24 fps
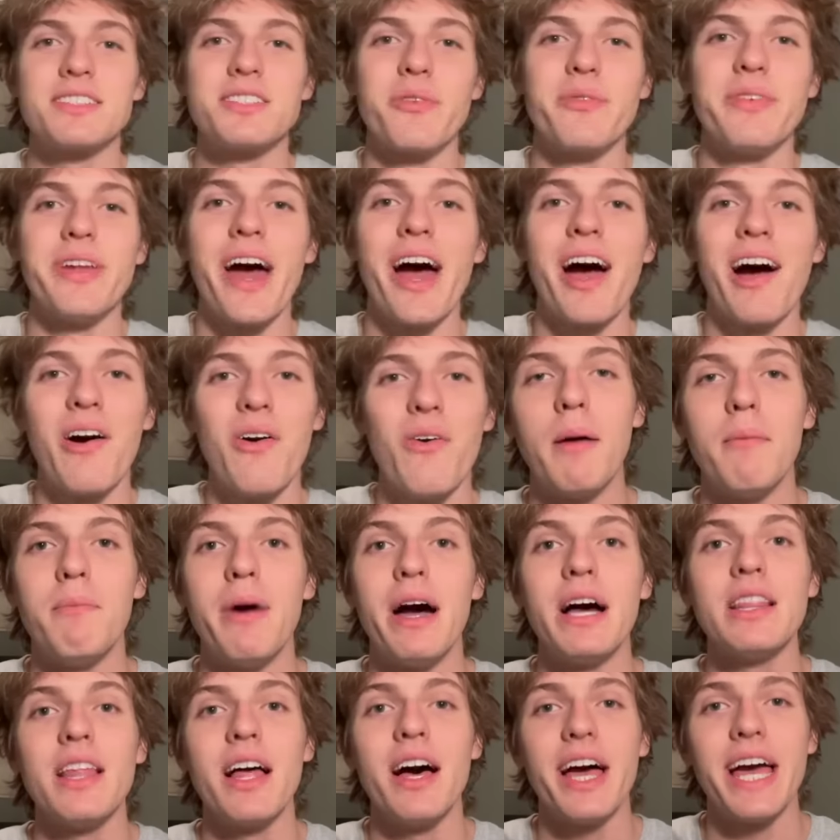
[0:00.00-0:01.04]
So now
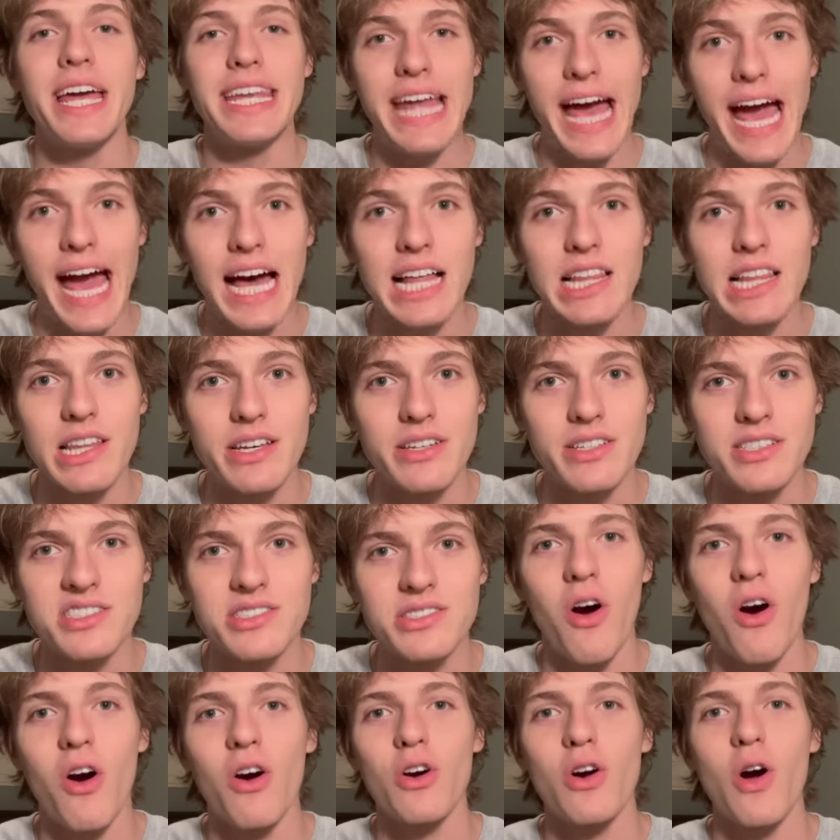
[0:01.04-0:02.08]
Bella and Alice
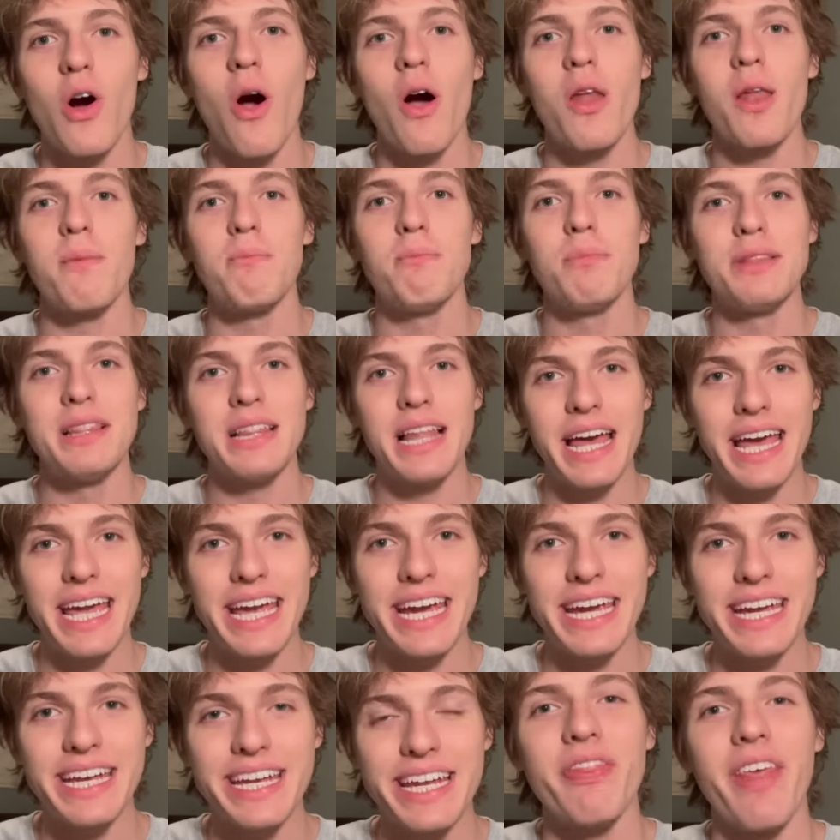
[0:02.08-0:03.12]
are on a
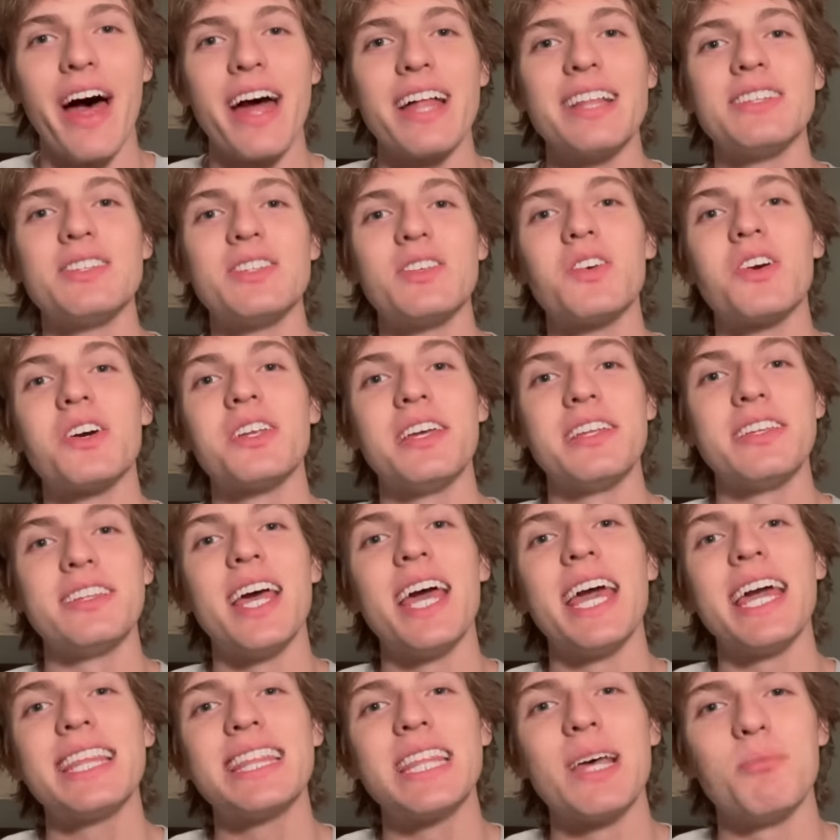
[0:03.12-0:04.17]
plane that's gonna
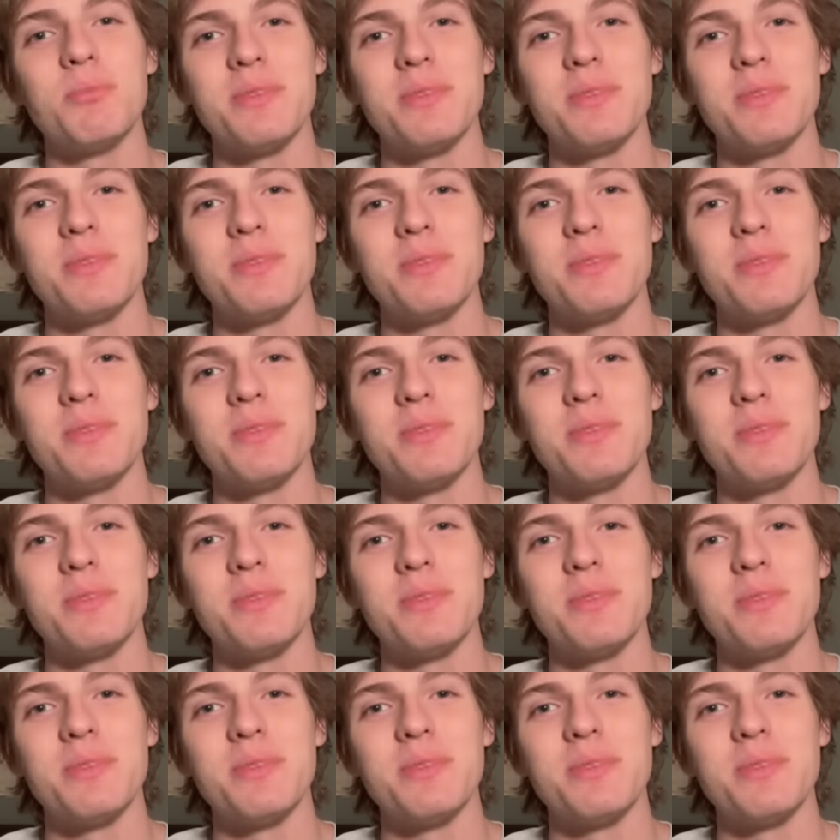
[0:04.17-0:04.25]
take them